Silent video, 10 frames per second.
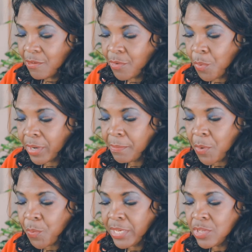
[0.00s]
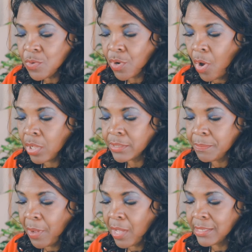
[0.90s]
For what about when you are called
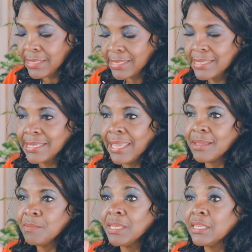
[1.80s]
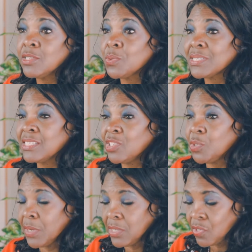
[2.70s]
upon to stay committed to a
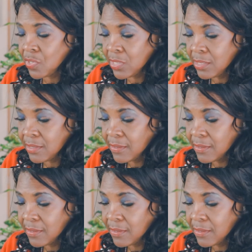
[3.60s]
situation?